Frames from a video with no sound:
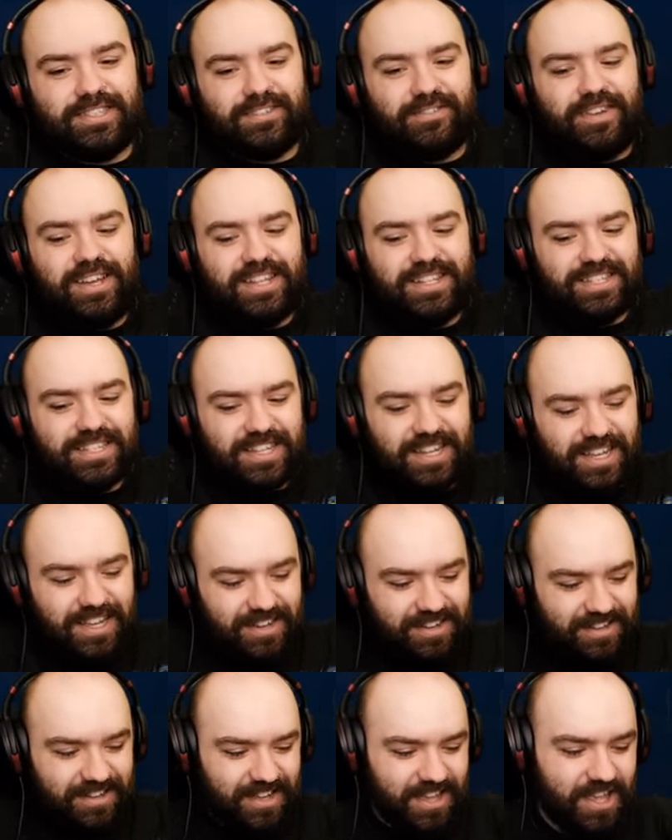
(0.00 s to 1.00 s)
We did
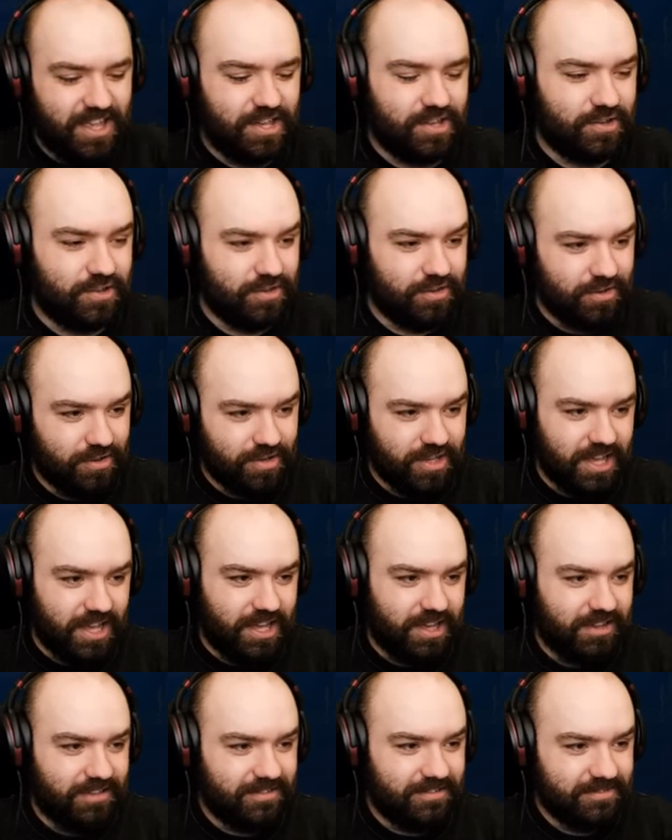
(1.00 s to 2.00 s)
it. There you go.
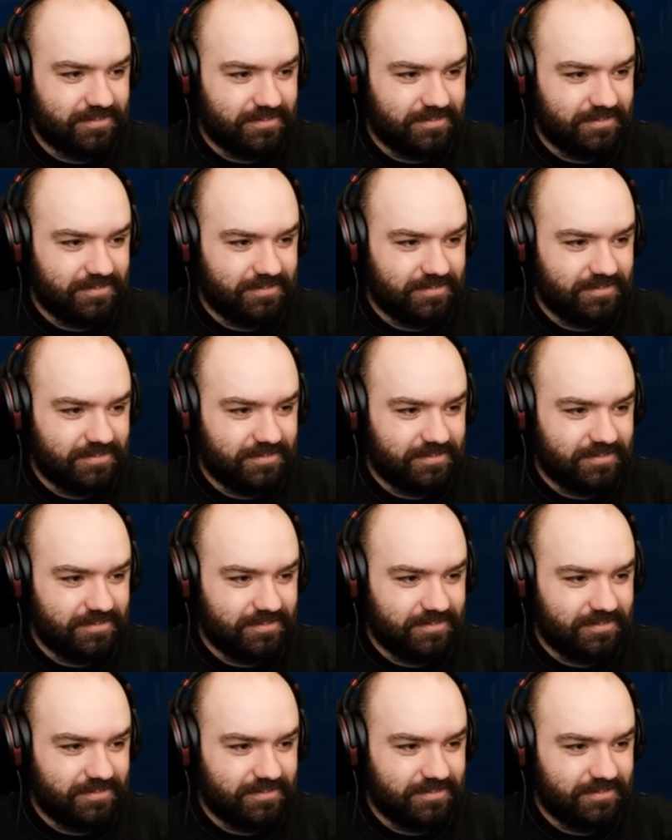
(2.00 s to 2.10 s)
Okay.